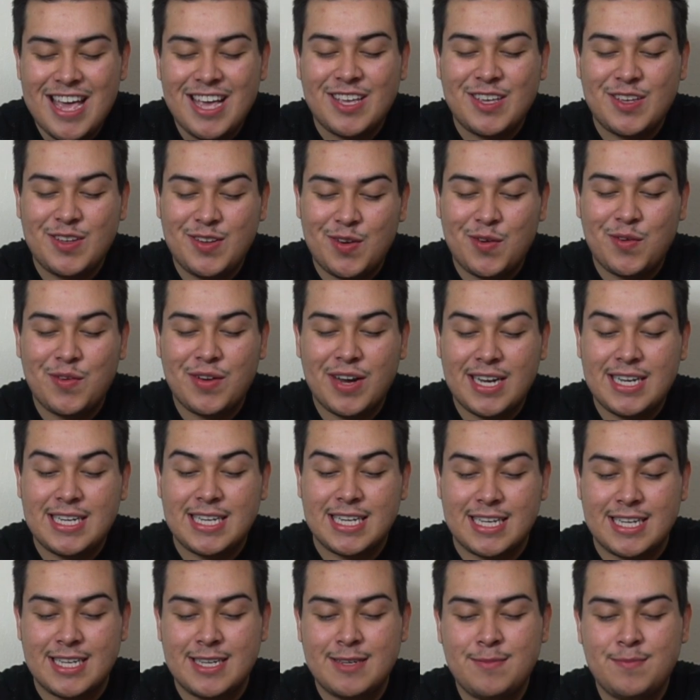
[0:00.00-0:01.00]
you know what I
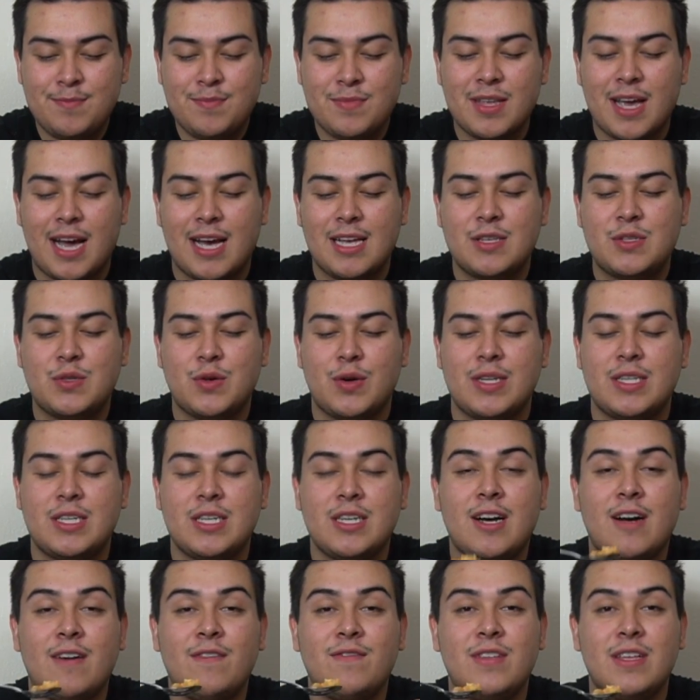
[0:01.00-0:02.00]
did? So I
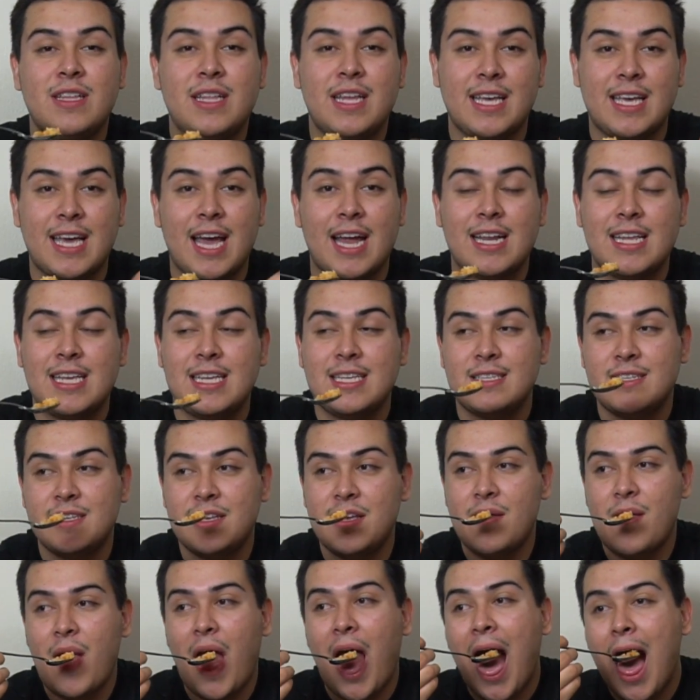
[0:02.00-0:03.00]
took off the like
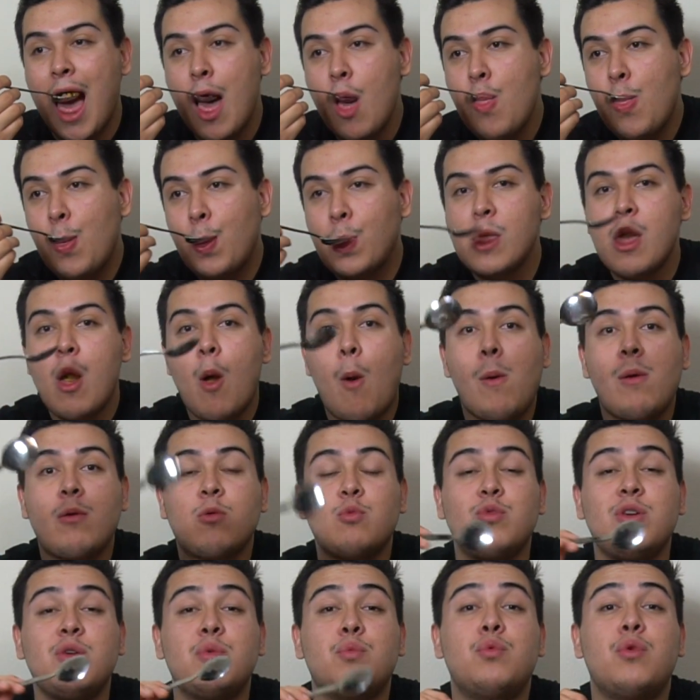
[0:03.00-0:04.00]
adhesive.
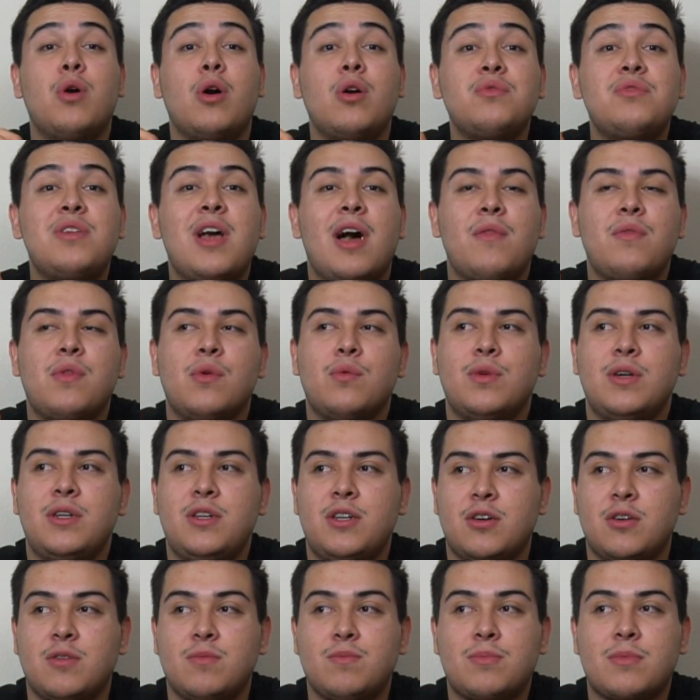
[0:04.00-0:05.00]
We rolled down the
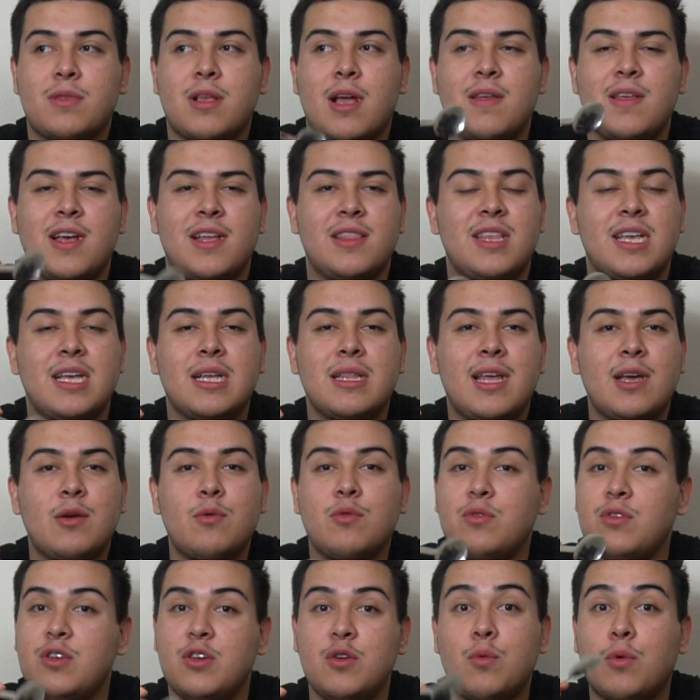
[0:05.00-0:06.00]
window, and I think like
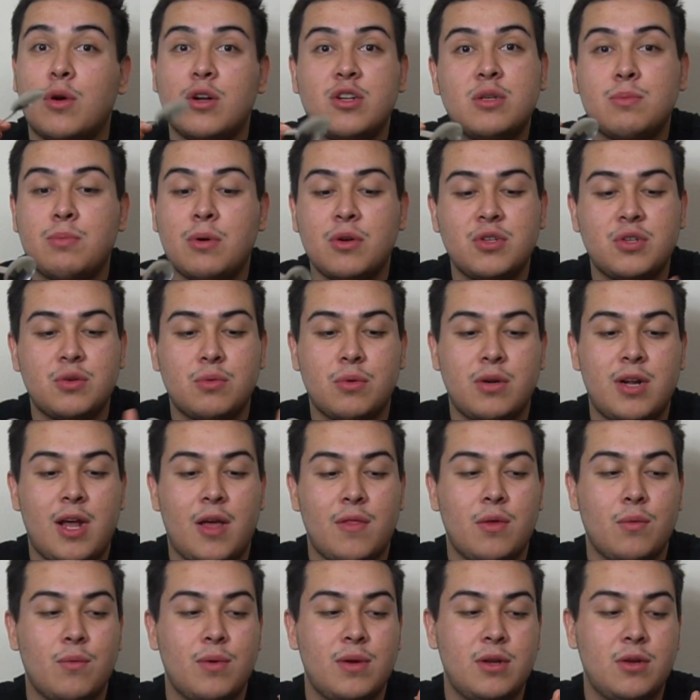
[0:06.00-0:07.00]
you weren't supposed to roll
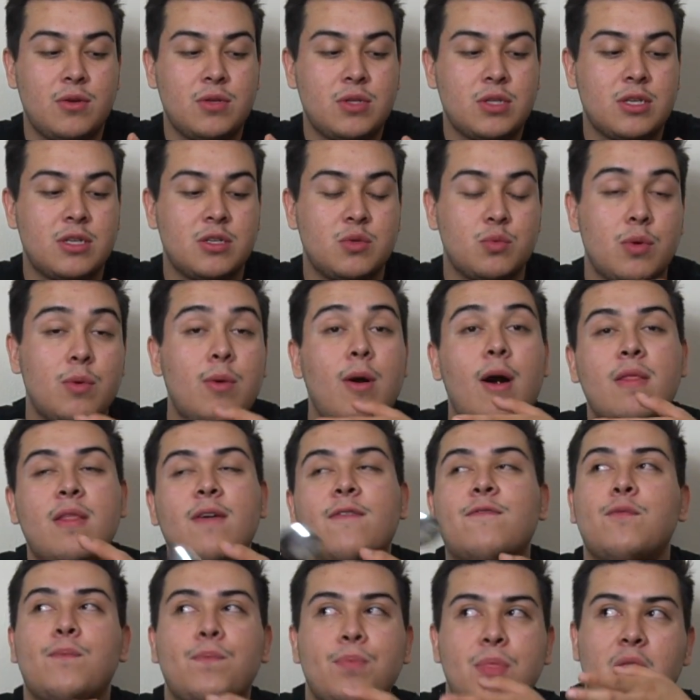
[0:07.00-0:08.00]
down the windows because we were on
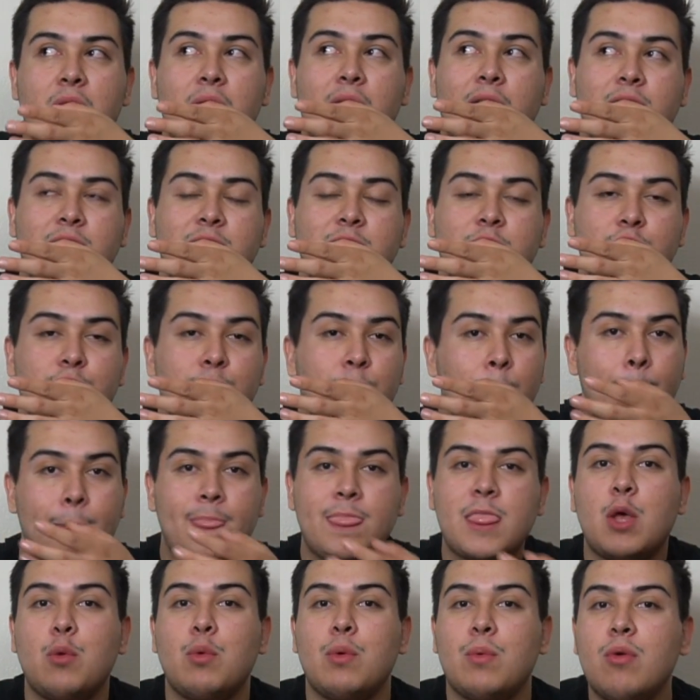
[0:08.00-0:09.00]
the, like, dude,
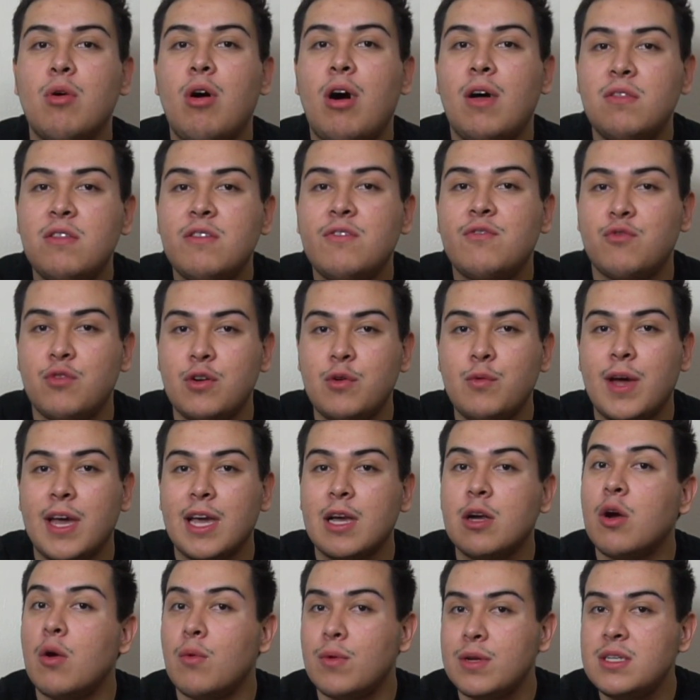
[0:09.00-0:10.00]
we were on the freeway
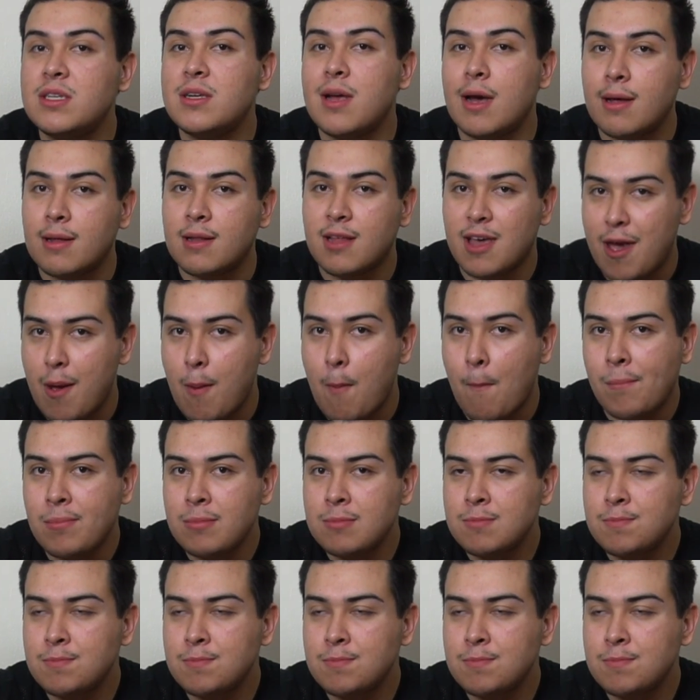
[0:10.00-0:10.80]
going to LA